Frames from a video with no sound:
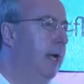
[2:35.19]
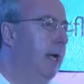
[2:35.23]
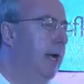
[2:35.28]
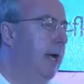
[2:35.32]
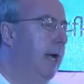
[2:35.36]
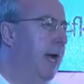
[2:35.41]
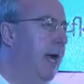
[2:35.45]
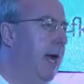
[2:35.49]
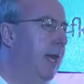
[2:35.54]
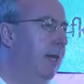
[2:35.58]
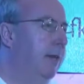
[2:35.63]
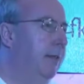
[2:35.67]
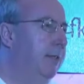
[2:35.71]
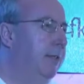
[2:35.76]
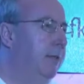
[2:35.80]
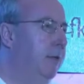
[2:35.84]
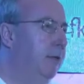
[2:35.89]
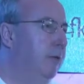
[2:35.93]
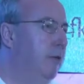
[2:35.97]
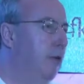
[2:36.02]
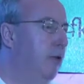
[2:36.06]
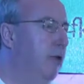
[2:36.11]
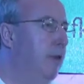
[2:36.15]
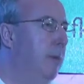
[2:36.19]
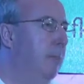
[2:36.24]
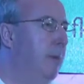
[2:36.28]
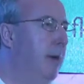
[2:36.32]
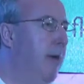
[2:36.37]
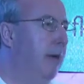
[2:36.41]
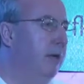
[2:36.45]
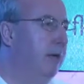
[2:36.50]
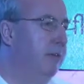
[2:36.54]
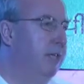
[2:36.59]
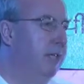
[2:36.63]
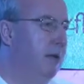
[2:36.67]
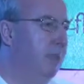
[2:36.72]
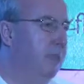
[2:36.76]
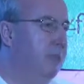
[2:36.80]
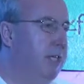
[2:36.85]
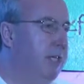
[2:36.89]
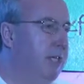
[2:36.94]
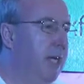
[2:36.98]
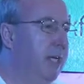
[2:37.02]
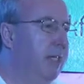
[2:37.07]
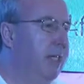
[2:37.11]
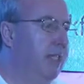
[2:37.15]
and to talk about some
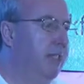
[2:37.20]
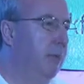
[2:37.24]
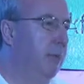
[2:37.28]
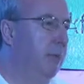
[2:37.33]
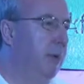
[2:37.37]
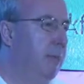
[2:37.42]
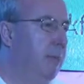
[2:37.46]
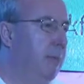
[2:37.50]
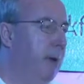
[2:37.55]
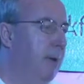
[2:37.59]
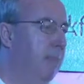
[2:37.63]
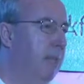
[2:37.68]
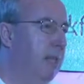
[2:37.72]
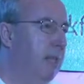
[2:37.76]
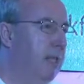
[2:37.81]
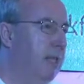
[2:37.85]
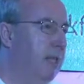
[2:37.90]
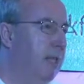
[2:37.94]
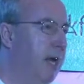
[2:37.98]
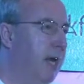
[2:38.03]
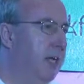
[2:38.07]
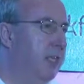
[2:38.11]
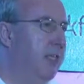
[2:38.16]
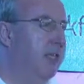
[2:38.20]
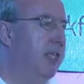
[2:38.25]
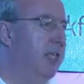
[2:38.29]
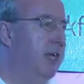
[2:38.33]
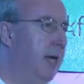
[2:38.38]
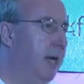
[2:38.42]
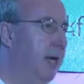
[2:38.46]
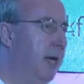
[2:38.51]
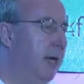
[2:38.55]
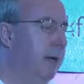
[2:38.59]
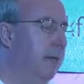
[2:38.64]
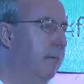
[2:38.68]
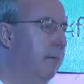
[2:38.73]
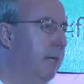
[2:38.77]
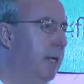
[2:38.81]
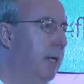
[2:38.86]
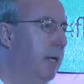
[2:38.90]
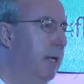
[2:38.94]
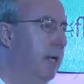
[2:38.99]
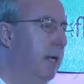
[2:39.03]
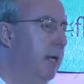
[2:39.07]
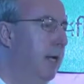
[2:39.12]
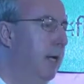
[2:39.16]
research that we published last year
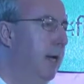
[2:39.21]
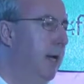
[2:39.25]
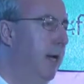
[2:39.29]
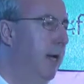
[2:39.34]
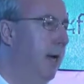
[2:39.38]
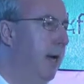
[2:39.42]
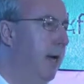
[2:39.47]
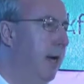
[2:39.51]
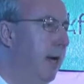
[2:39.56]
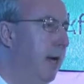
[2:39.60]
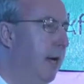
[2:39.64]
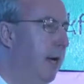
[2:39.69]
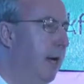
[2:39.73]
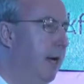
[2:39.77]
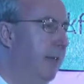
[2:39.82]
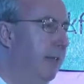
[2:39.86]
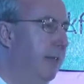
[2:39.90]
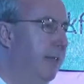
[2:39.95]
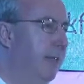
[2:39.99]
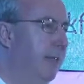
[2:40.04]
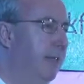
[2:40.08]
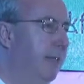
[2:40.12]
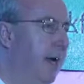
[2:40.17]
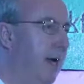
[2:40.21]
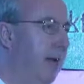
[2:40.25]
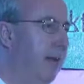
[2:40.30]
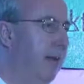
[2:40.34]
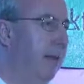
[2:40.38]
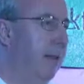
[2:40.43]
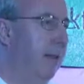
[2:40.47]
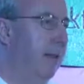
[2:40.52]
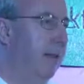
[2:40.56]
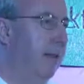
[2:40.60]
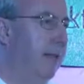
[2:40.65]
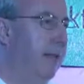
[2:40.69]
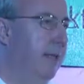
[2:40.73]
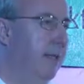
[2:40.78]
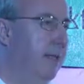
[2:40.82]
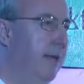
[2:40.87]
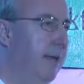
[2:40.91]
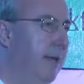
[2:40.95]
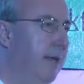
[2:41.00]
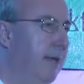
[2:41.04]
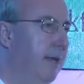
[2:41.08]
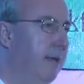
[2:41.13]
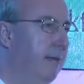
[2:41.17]
under the title,
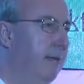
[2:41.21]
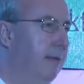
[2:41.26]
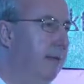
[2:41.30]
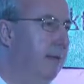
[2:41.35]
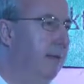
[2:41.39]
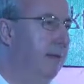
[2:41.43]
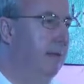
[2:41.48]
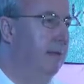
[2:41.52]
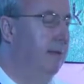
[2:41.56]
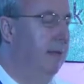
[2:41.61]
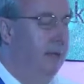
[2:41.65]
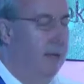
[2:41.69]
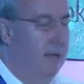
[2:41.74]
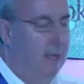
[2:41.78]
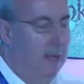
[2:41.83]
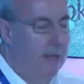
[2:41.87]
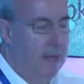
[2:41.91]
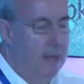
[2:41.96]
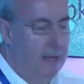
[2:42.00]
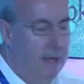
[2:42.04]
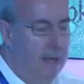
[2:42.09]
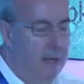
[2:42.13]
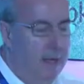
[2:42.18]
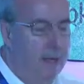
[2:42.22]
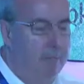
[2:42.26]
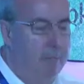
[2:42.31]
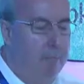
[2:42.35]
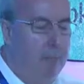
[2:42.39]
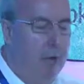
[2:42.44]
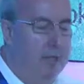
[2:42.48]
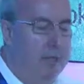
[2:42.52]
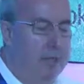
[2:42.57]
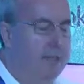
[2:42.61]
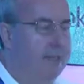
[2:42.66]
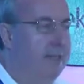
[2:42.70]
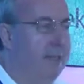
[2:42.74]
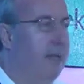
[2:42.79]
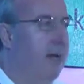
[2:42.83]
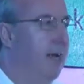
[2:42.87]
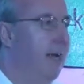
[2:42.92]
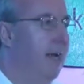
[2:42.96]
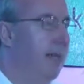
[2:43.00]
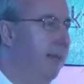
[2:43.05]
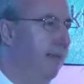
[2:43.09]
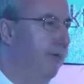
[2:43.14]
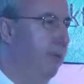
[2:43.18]
the modest
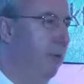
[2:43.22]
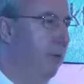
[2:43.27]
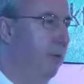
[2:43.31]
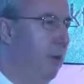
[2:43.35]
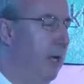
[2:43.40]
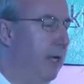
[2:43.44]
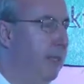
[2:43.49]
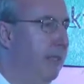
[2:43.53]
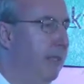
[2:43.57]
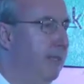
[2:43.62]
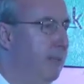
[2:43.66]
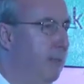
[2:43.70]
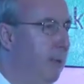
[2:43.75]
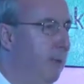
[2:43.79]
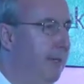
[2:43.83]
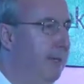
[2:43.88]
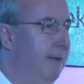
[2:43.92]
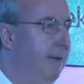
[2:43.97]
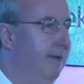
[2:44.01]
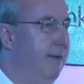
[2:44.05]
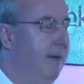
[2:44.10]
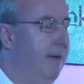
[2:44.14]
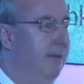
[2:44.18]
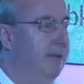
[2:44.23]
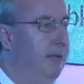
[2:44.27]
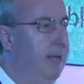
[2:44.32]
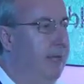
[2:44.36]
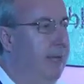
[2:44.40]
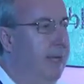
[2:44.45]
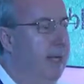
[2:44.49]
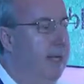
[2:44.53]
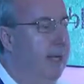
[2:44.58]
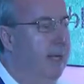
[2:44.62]
title of The World in 2050,